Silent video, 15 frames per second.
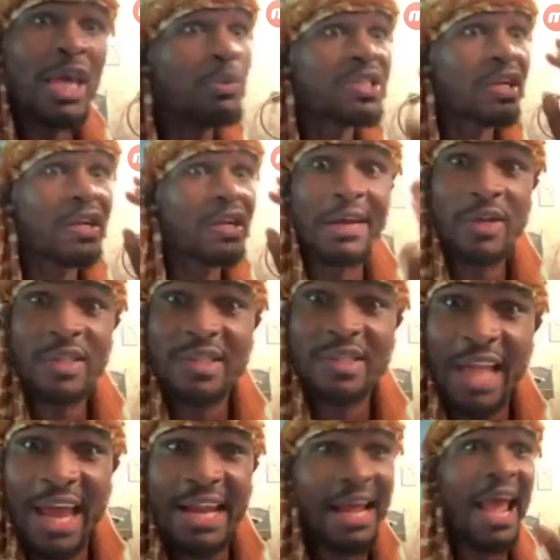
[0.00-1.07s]
It was clear
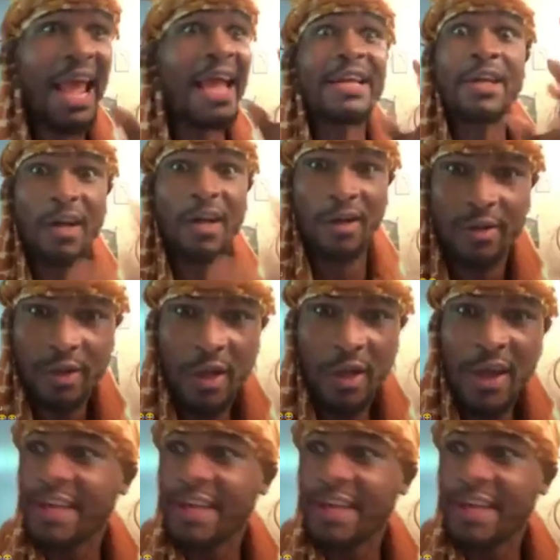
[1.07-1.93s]
as day they hated her.